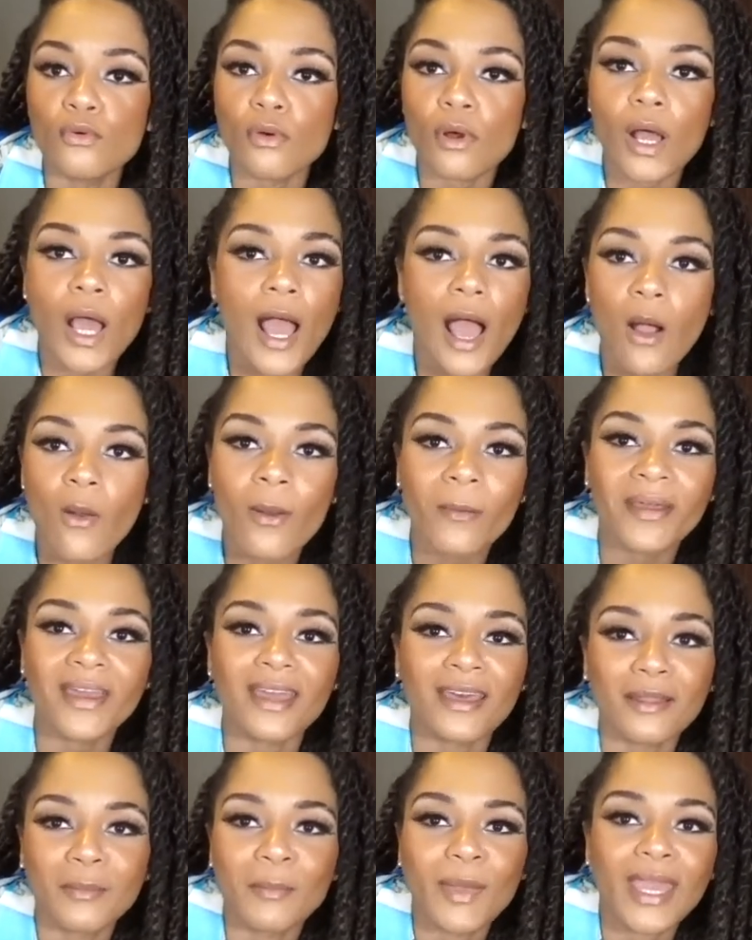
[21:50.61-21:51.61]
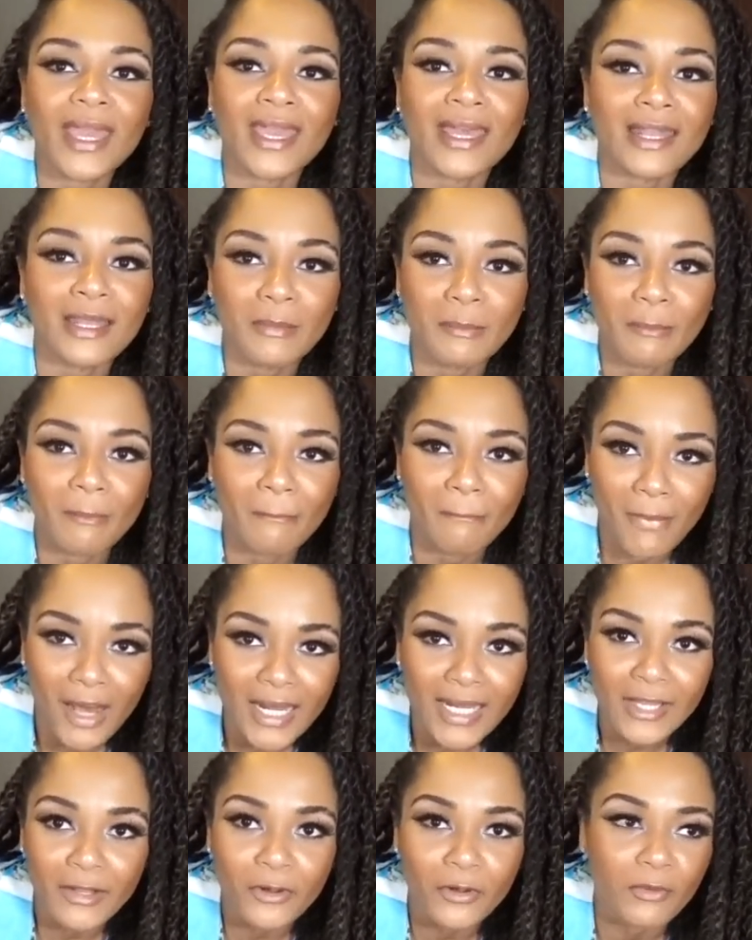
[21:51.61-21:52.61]
How am I gonna make any
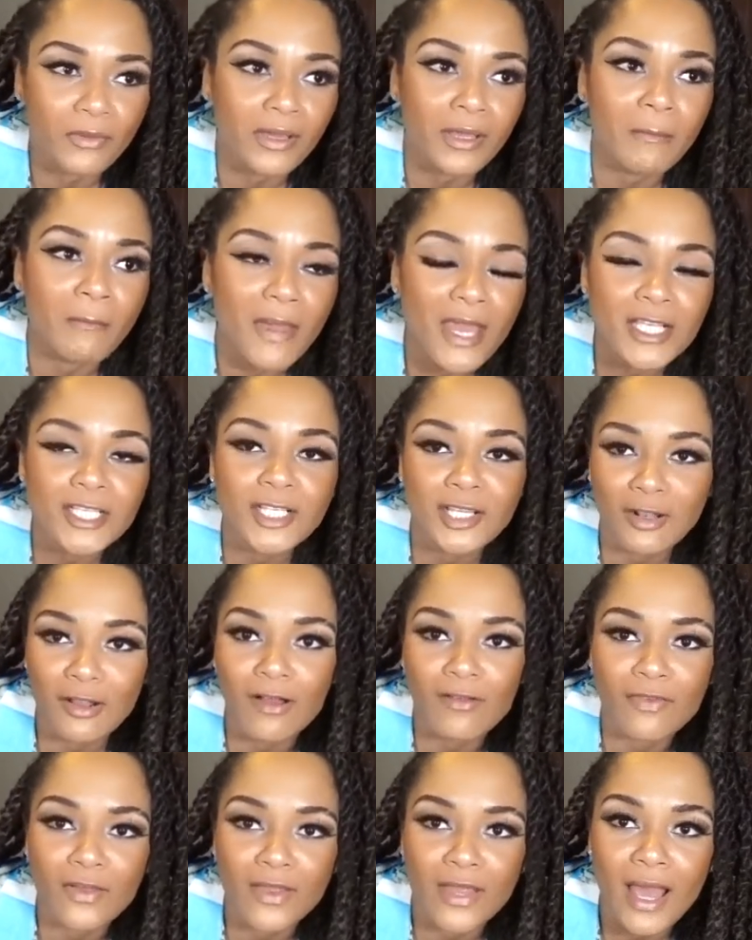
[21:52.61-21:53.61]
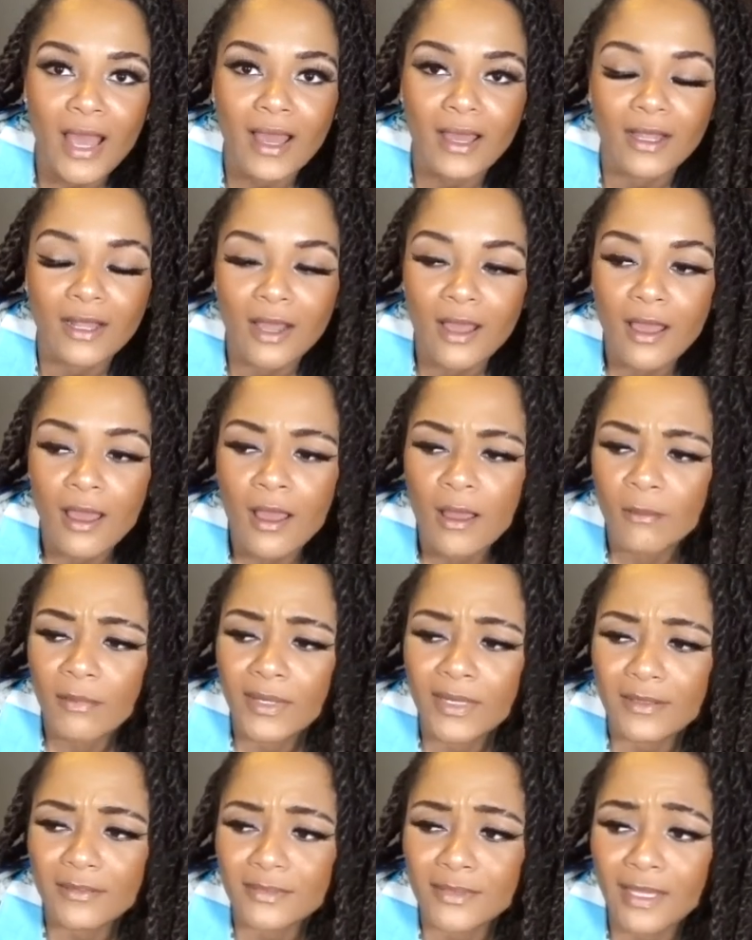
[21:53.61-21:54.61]
money or commission off of that? But
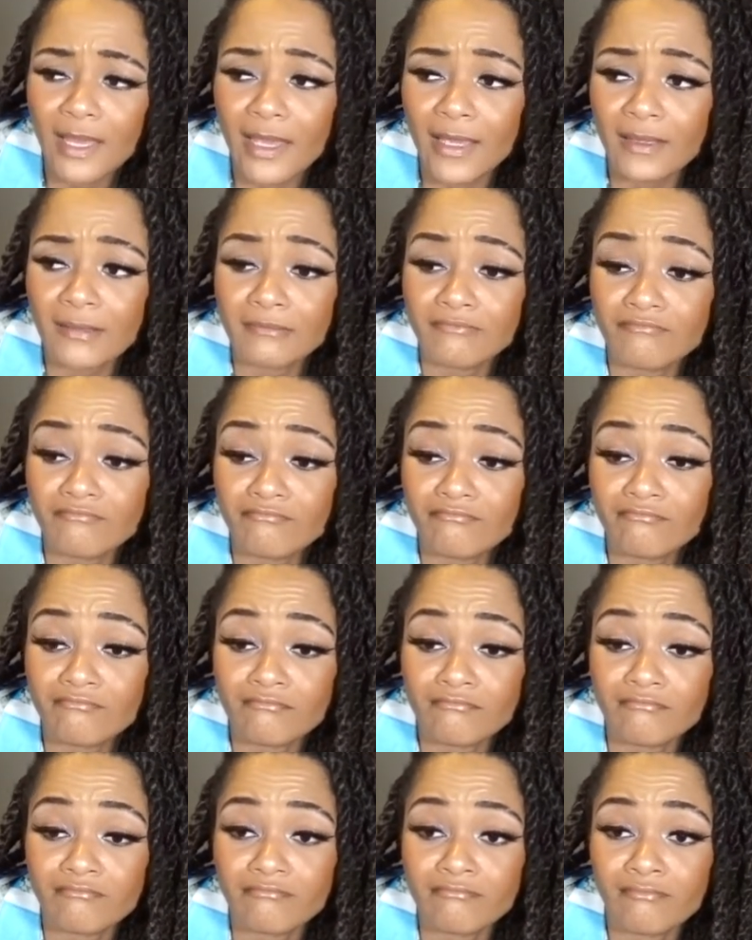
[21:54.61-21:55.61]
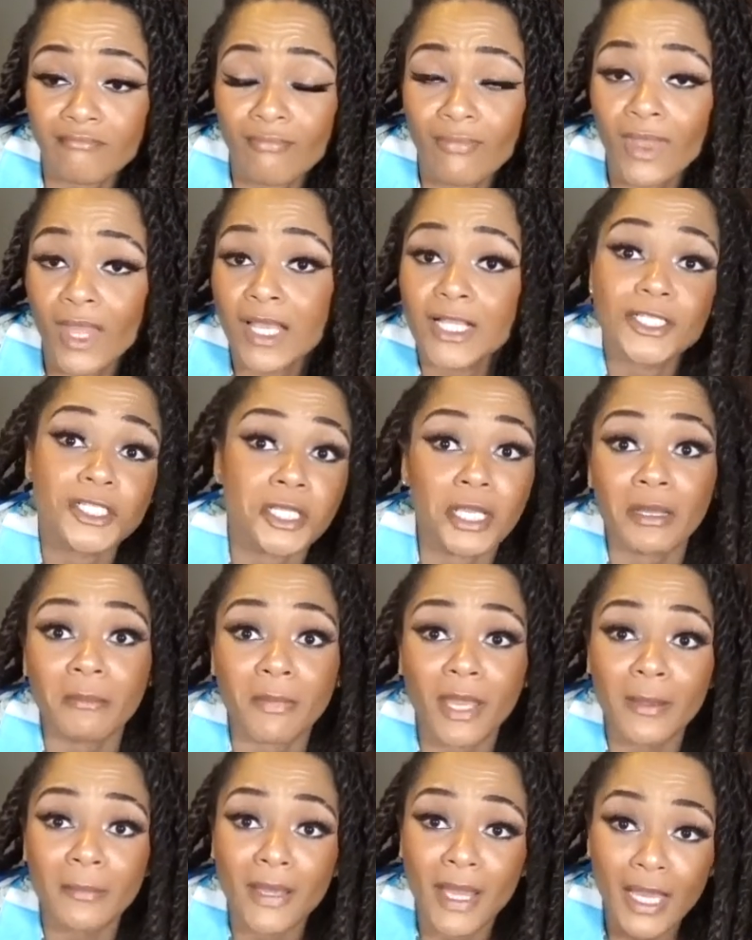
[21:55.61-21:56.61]
I'm like, shit,
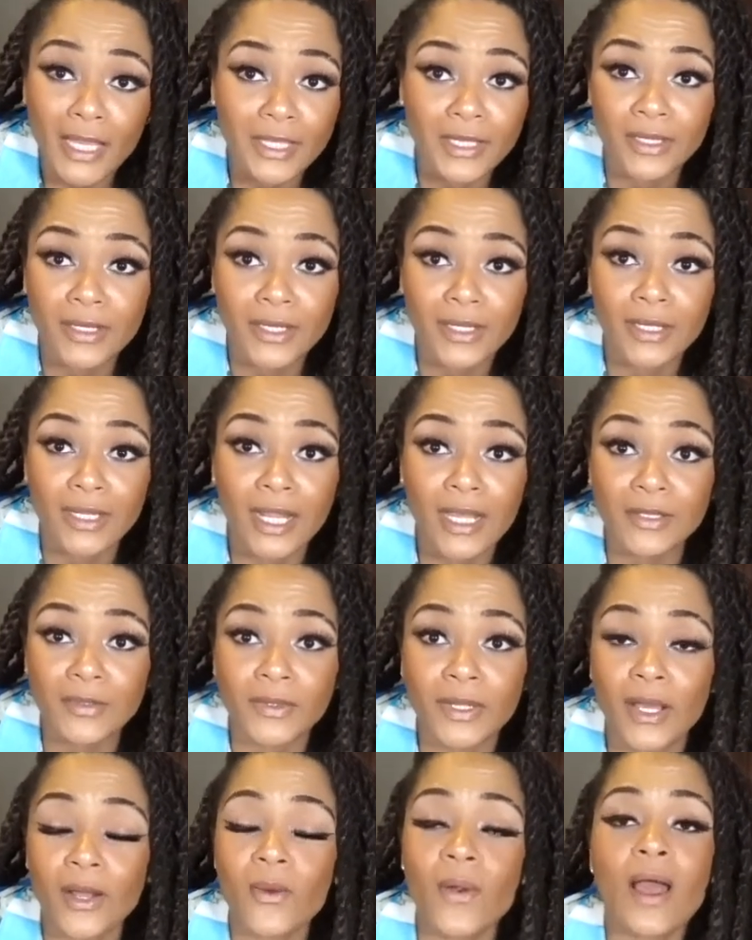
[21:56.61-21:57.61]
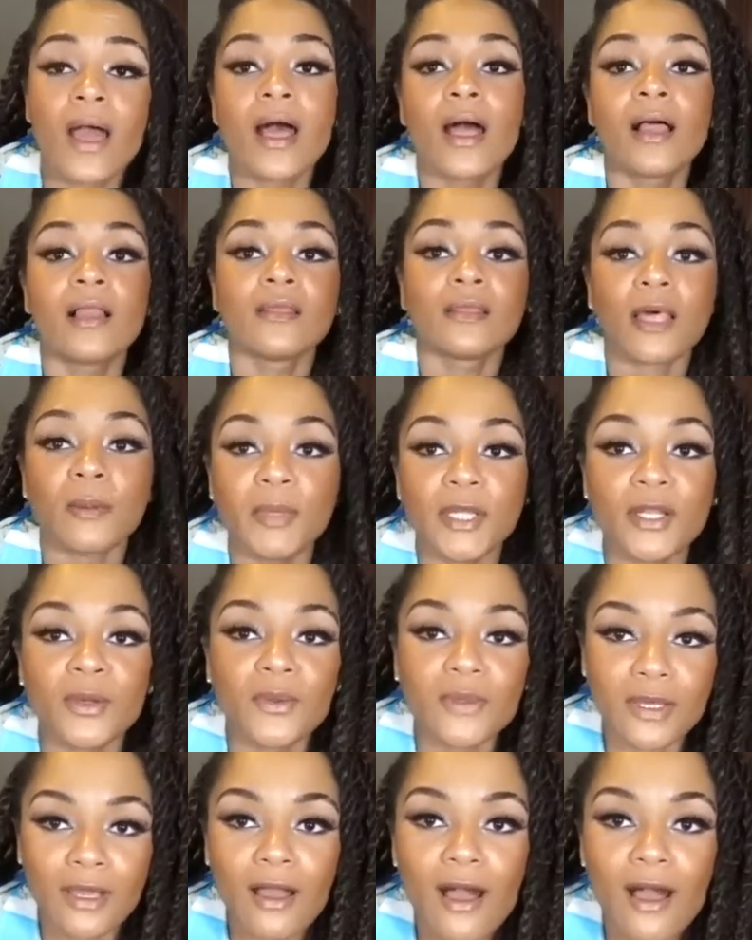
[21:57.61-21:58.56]
maybe I could, I don't know. Let me know in the